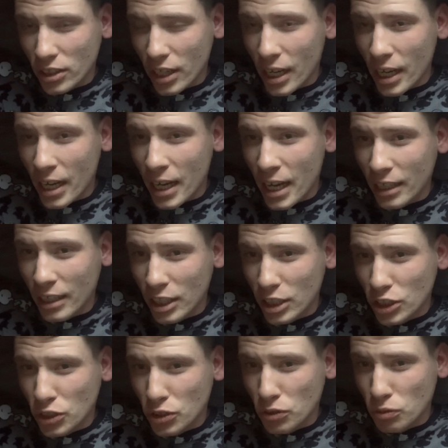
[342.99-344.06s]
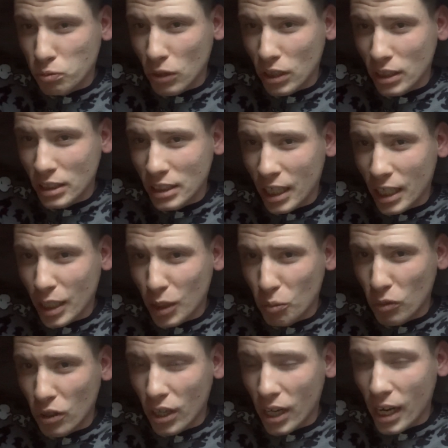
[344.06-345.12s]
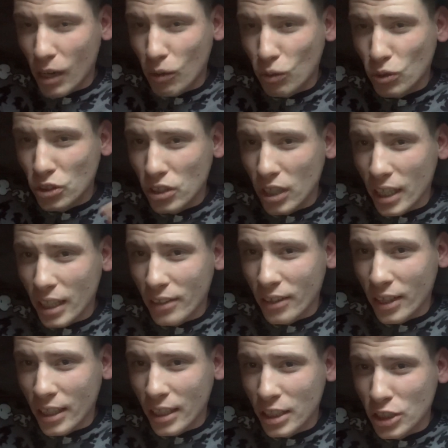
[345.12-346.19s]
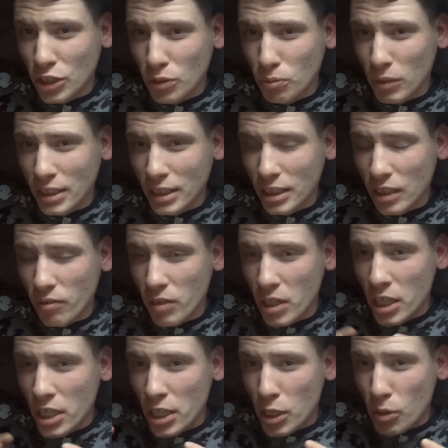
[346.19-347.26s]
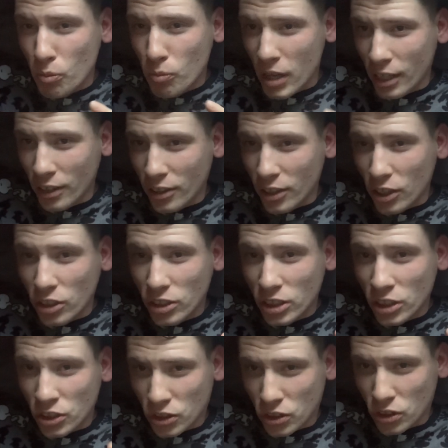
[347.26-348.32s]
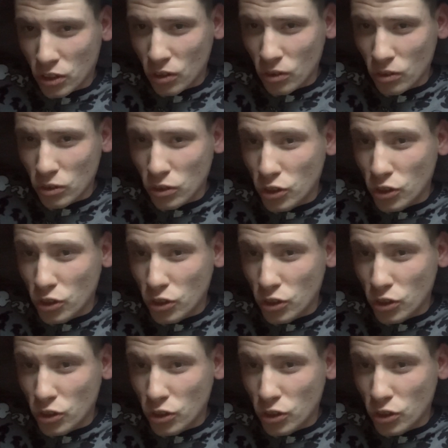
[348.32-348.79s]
I had this one time where I was like thinking to myself, man, there's this girl.